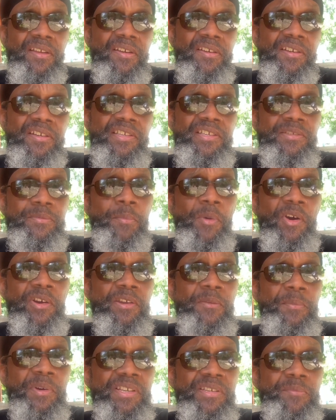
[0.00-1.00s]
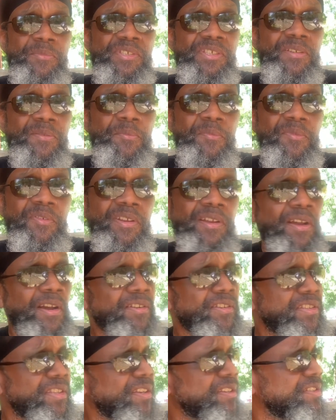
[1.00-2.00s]
He's marketing my.
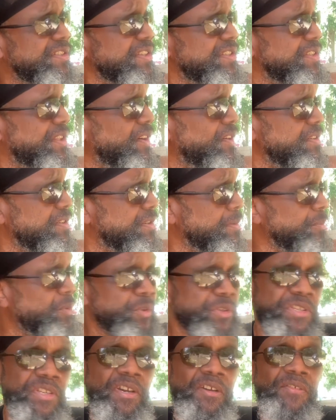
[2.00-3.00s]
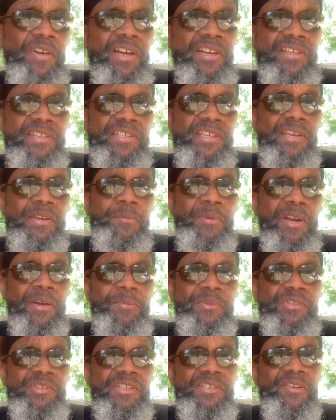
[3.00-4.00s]
Just thought of some more stuff I could say, but
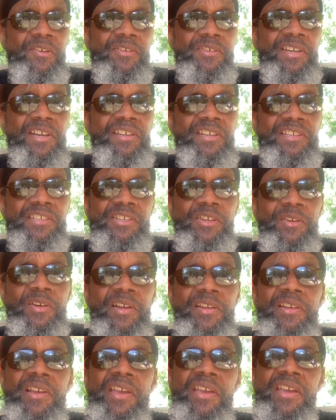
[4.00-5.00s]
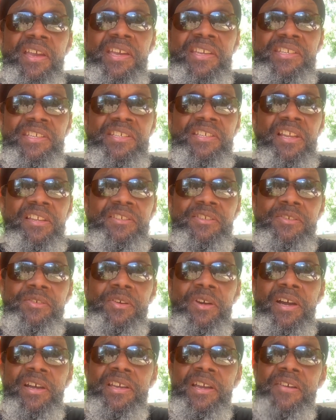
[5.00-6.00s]
I'm just gonna cut it short and just let you
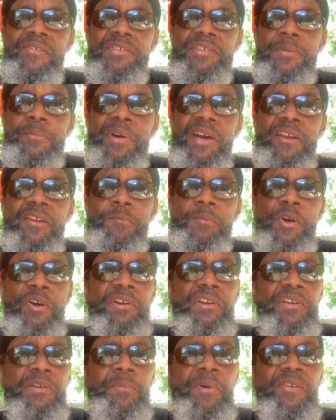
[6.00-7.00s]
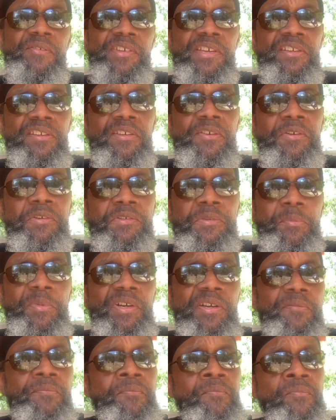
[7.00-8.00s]
know I have somebody marketing my videos.
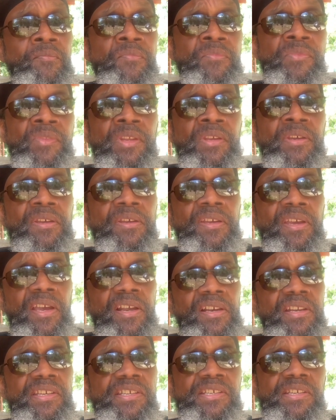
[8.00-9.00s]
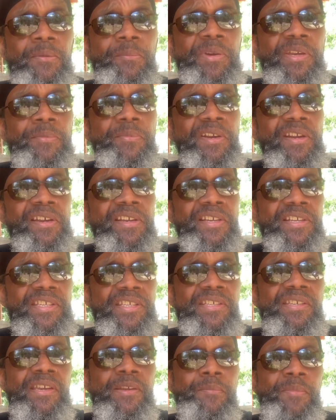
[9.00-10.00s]
But at least the people that are
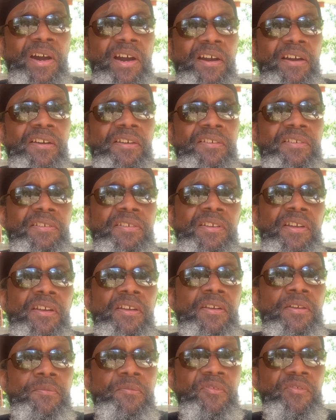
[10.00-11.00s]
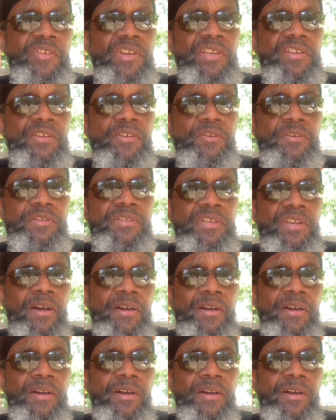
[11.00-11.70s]
seeing my videos,